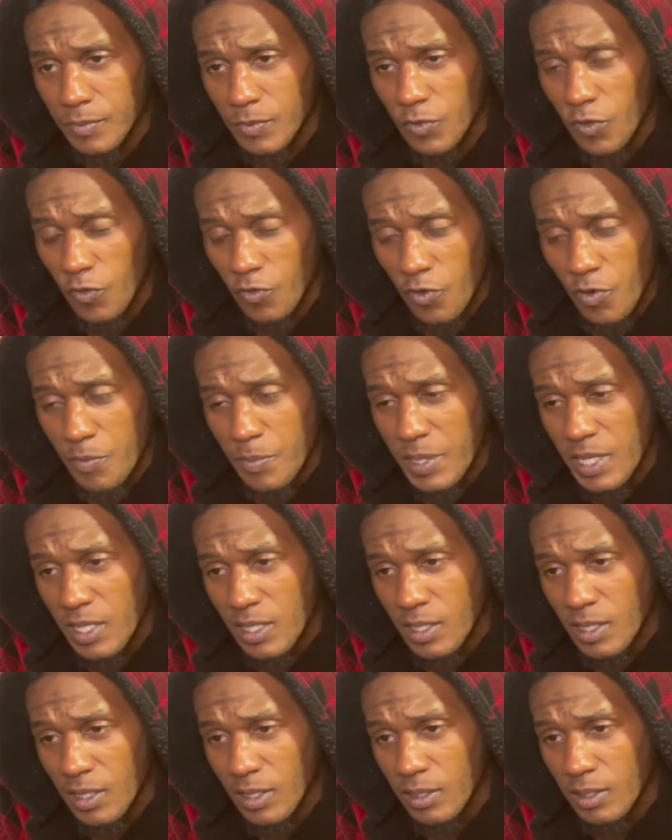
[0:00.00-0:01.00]

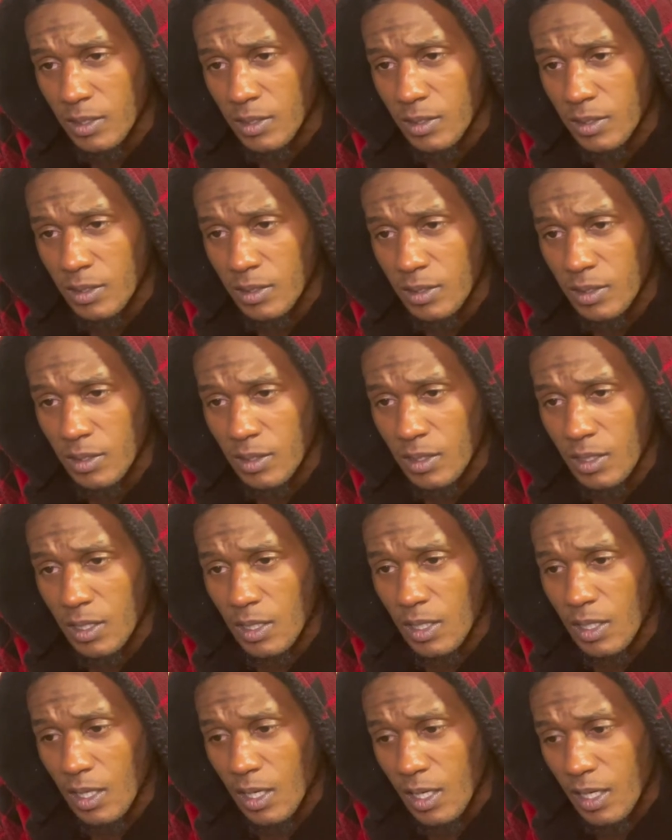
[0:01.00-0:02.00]
verbena,
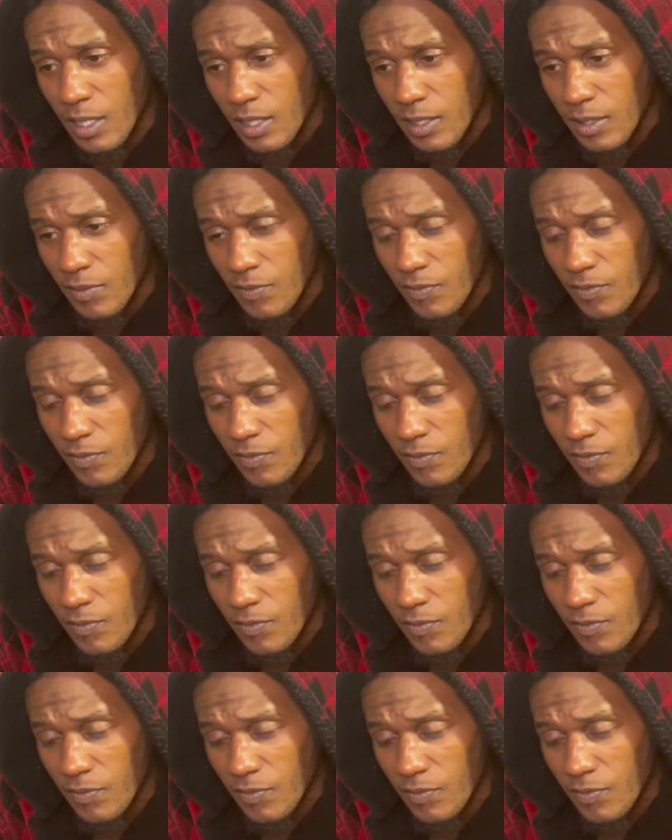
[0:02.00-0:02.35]
linden